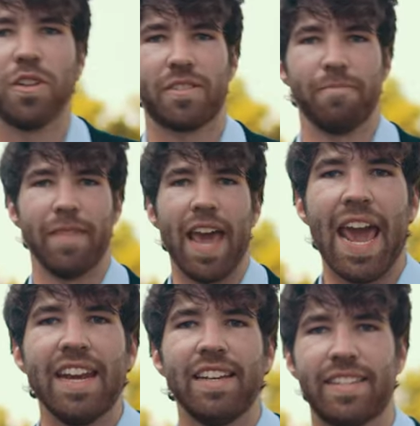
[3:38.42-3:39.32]
it's
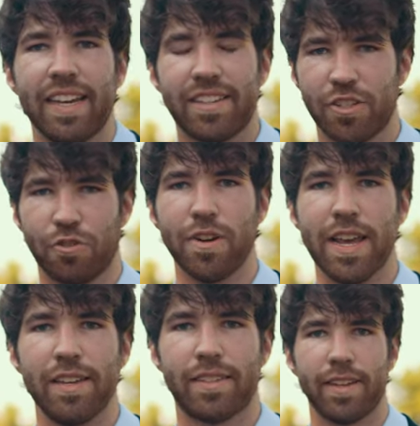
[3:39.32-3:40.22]
86
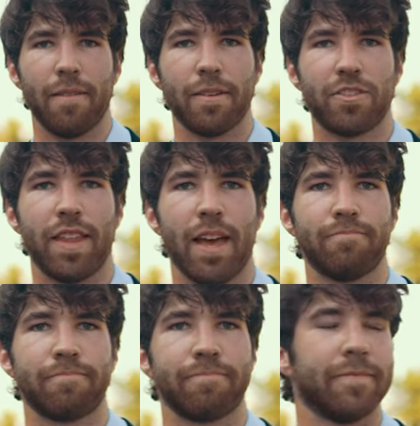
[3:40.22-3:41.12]
degrees, did I mention that?
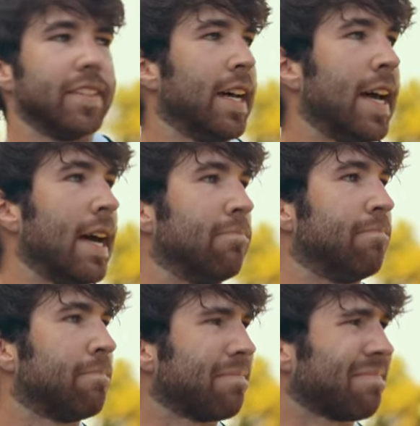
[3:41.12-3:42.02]
It's really
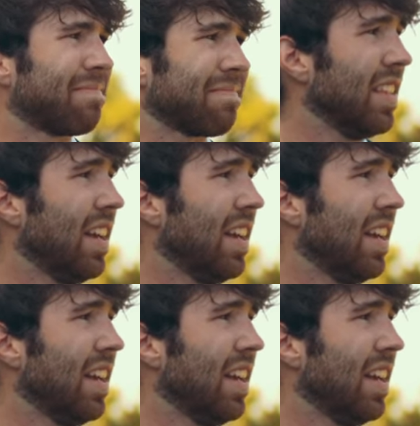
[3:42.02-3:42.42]
hot out.